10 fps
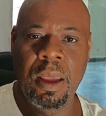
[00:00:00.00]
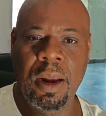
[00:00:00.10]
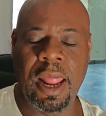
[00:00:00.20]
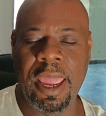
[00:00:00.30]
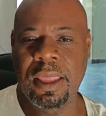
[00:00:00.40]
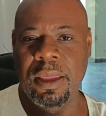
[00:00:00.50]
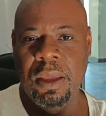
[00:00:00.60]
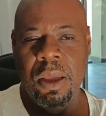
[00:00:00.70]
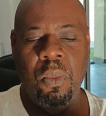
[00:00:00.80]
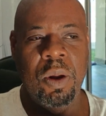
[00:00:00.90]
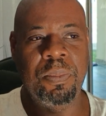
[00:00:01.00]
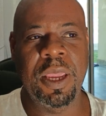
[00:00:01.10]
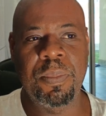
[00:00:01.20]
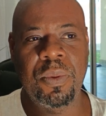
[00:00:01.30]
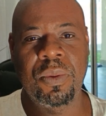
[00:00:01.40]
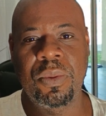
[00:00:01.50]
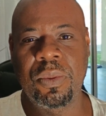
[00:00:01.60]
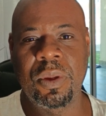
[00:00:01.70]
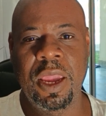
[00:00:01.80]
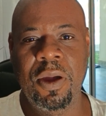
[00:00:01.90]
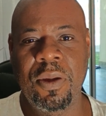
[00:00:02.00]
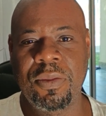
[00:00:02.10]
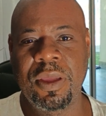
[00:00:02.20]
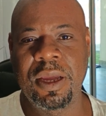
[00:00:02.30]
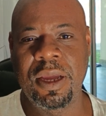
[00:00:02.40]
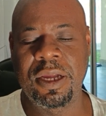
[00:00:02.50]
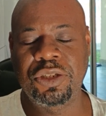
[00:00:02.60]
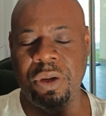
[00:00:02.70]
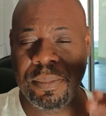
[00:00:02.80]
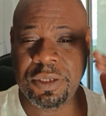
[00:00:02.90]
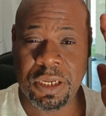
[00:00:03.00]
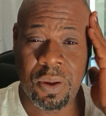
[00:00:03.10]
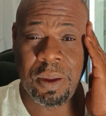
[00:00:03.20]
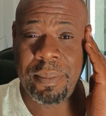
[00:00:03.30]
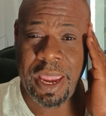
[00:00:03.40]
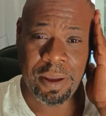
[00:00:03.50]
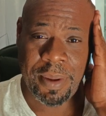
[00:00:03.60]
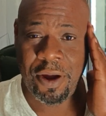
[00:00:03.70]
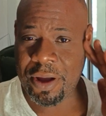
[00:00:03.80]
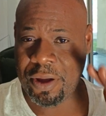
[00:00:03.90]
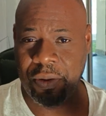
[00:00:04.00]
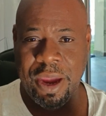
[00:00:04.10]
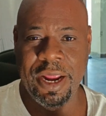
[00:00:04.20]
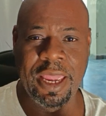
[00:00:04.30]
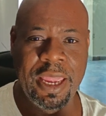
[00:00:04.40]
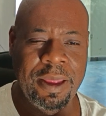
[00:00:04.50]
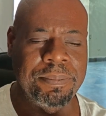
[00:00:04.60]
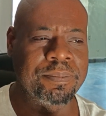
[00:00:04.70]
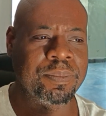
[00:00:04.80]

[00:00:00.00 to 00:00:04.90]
Like when people hear the Trump slogan "Make America Great Again,"